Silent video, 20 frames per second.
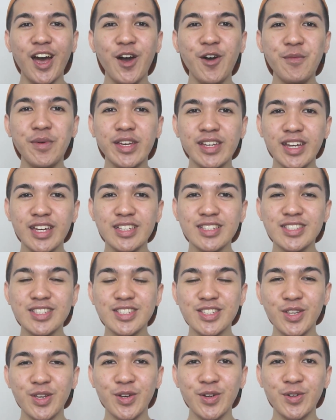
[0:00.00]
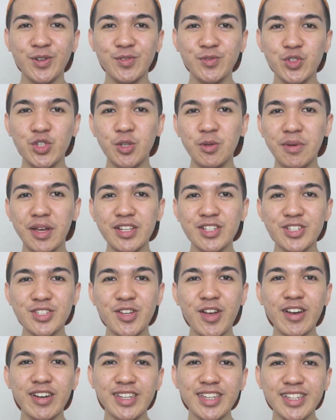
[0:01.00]
Oh my god, so too much
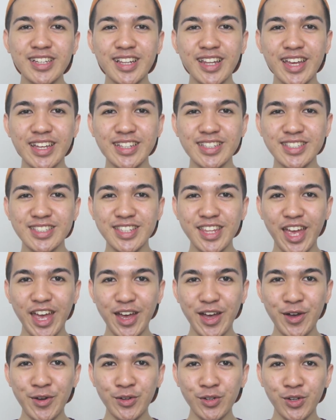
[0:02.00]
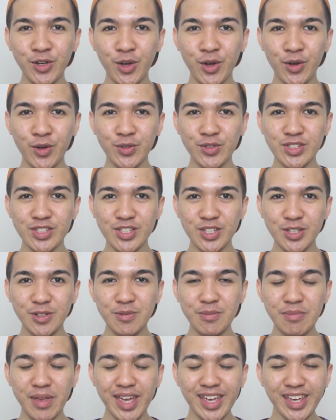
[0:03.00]
talking. Let's now go
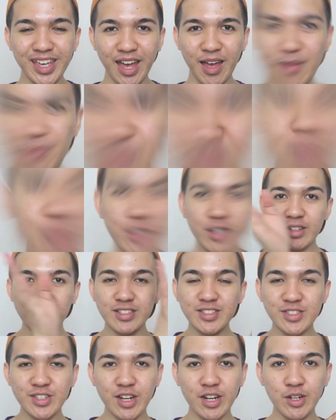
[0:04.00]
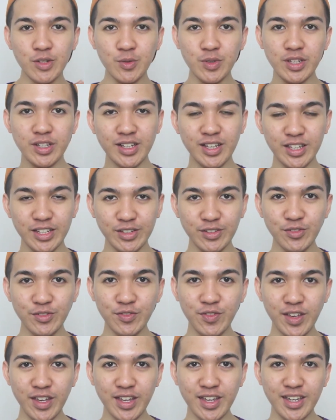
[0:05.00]
to makeup. I'm gonna start with a clean
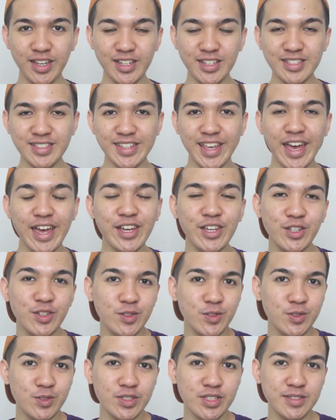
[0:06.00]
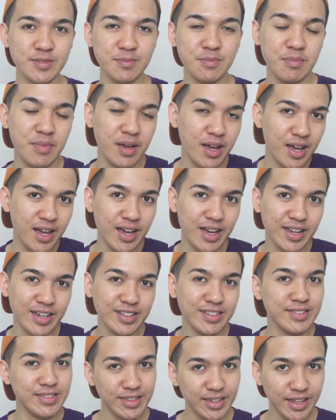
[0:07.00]
face. I use
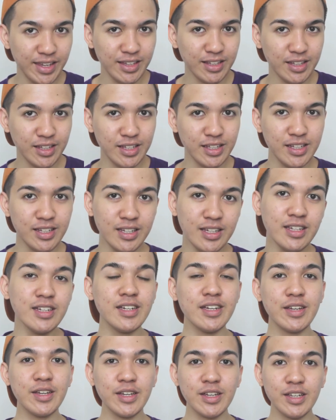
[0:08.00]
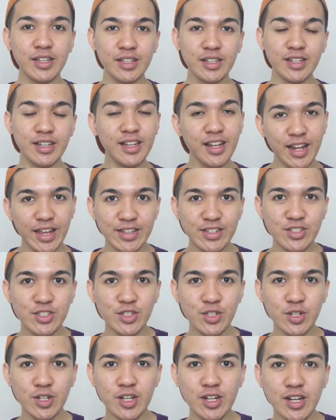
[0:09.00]
my daily
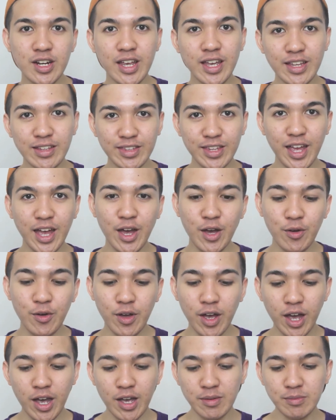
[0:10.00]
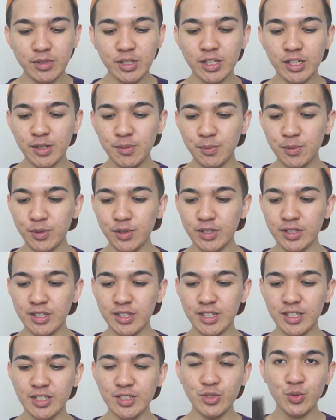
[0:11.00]
cleanser, and now I'm gonna
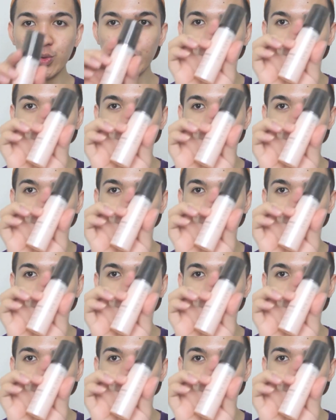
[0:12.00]
put this